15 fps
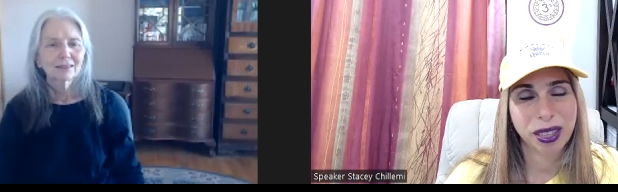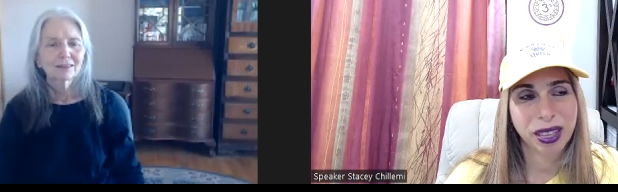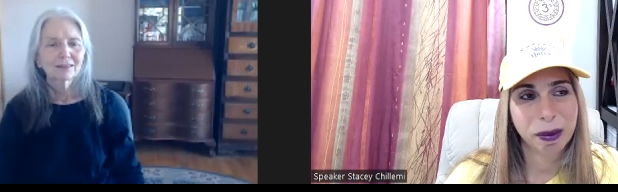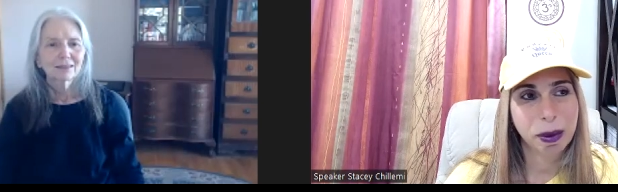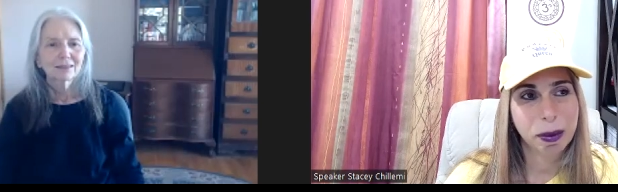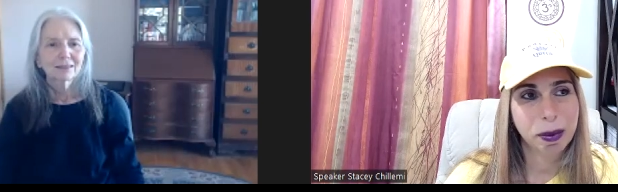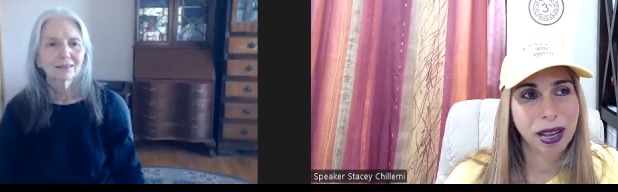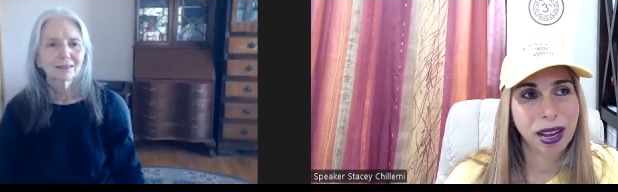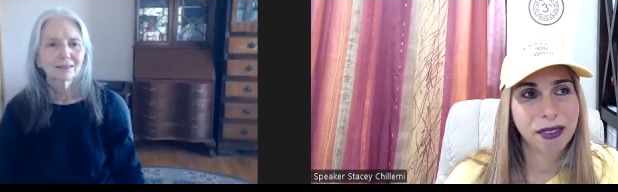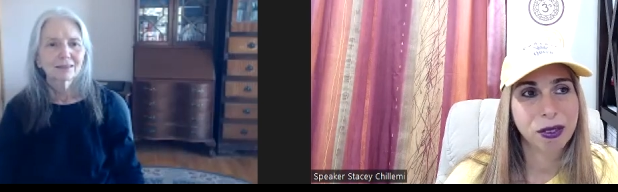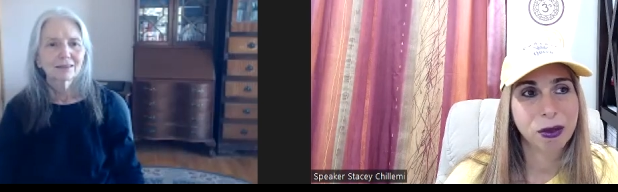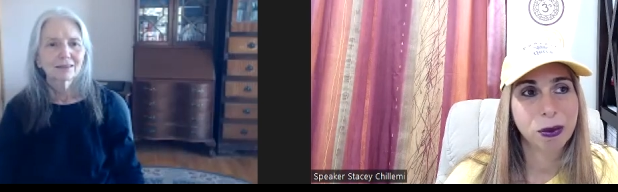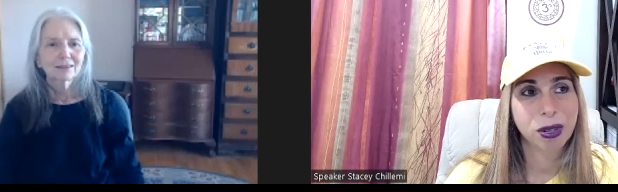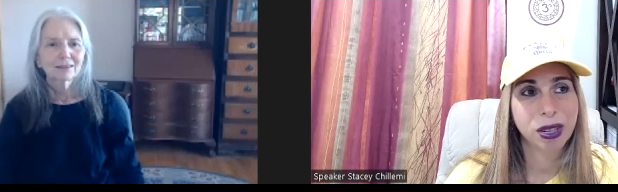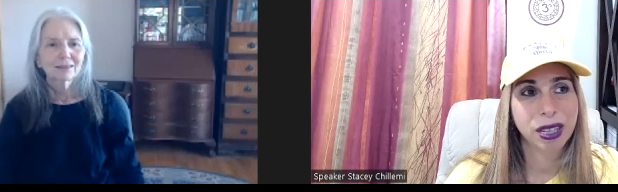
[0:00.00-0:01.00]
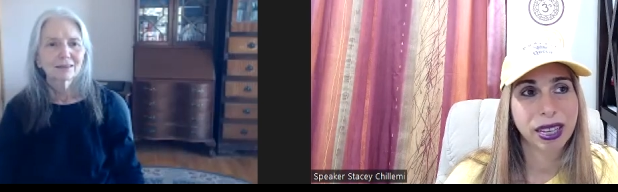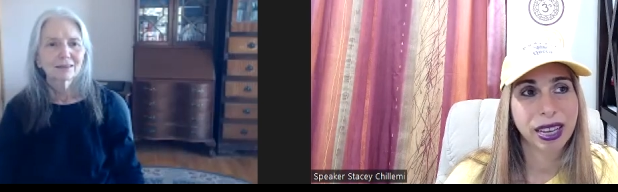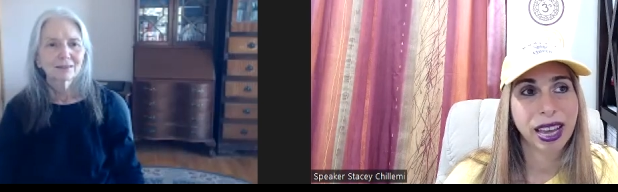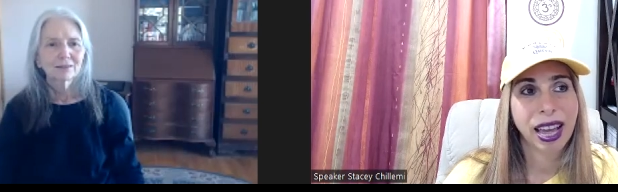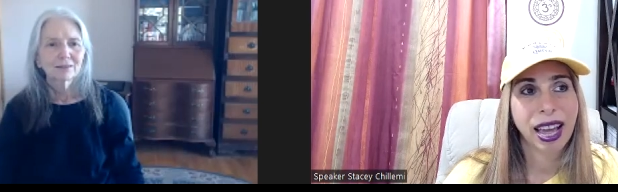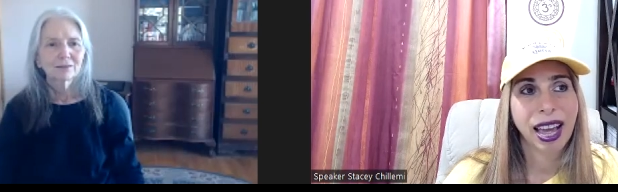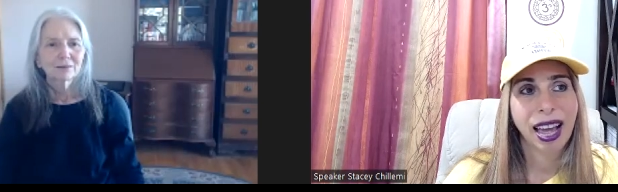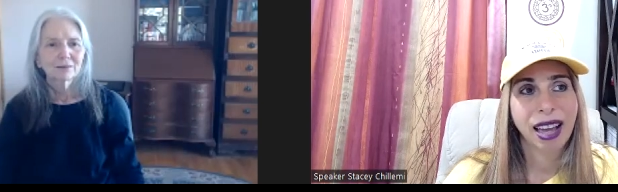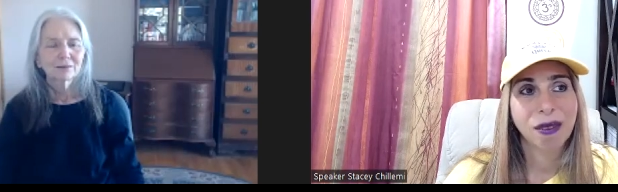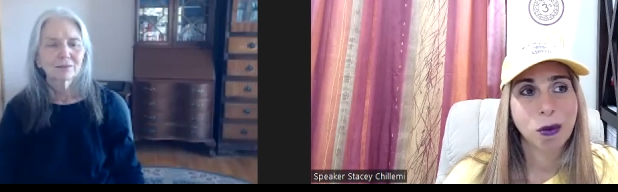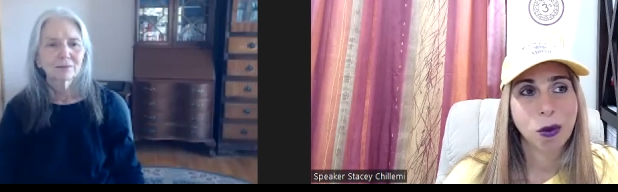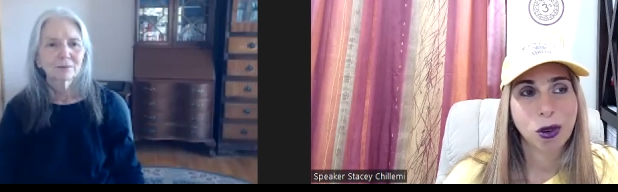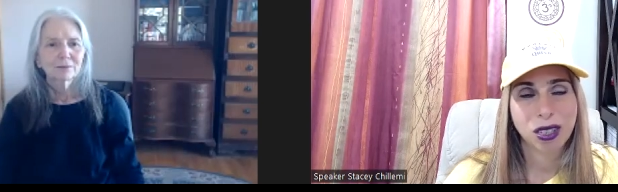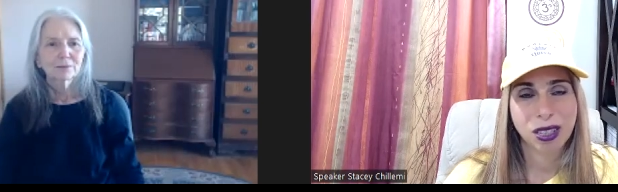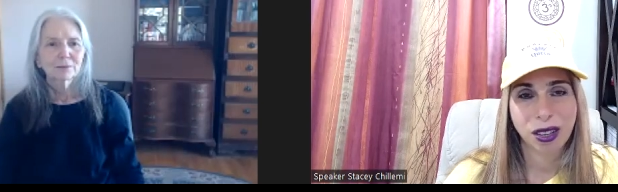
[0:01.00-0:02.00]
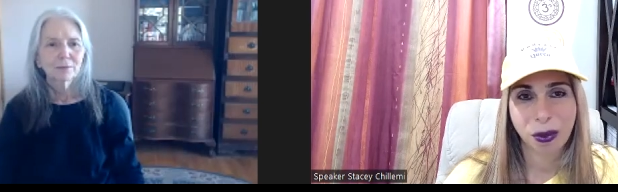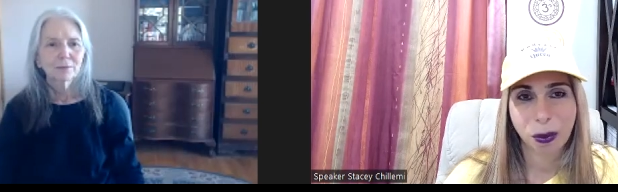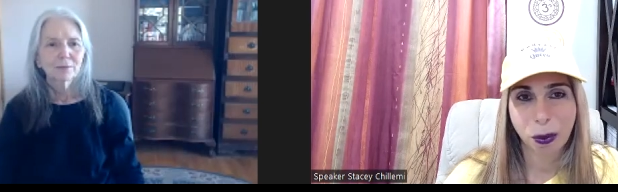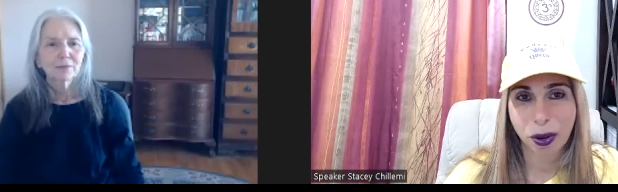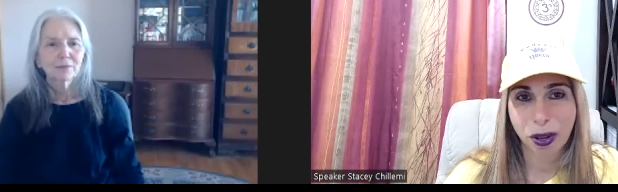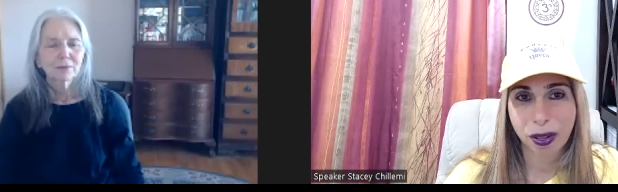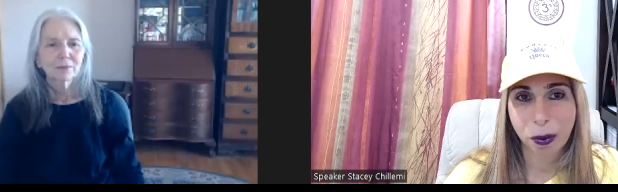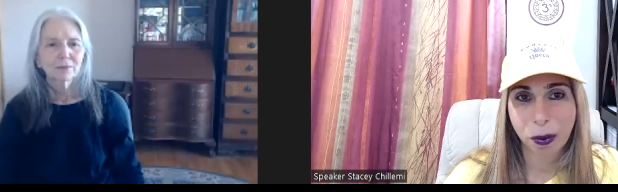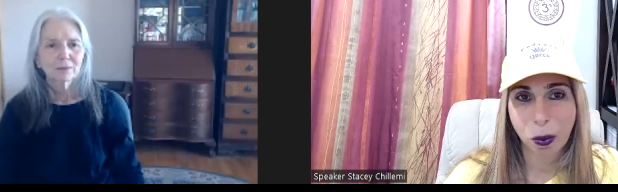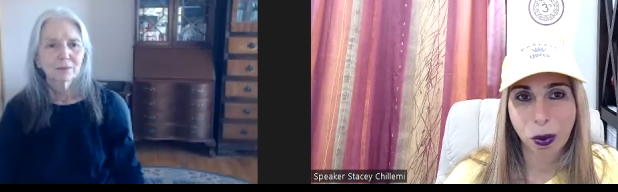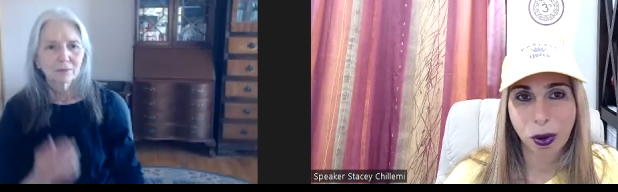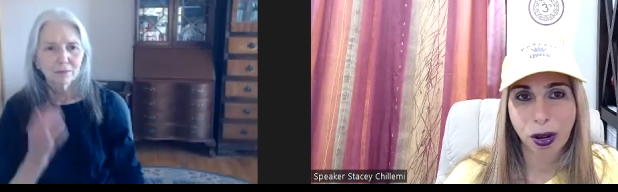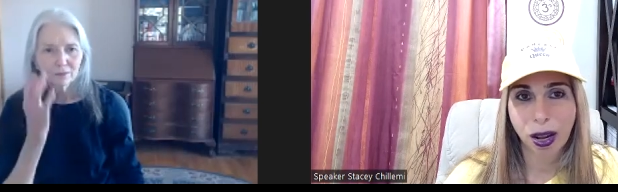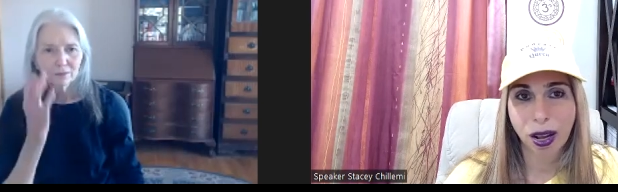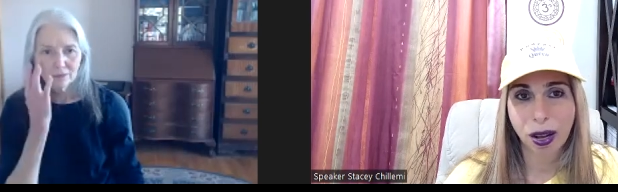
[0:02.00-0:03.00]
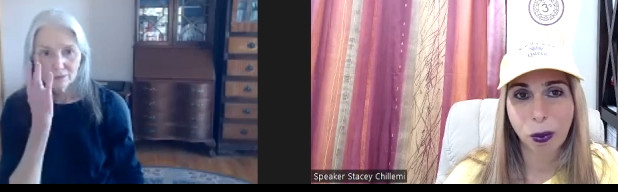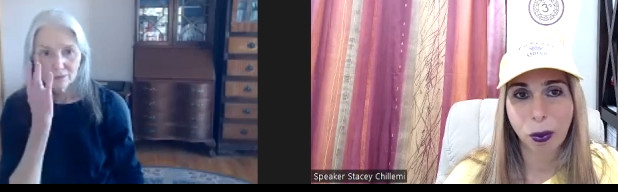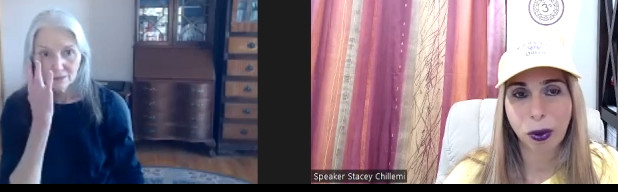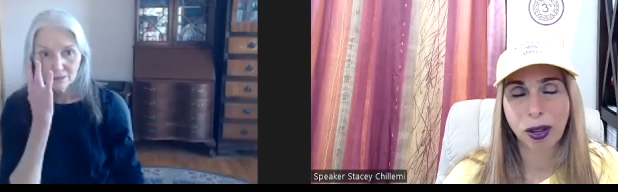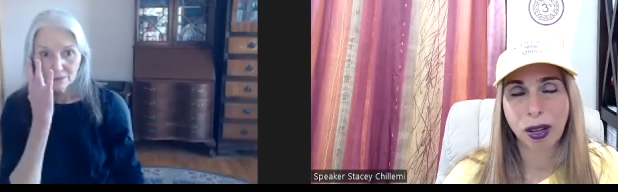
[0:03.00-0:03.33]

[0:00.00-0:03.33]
Speaker 1: I think people have to really have more self worth, uh,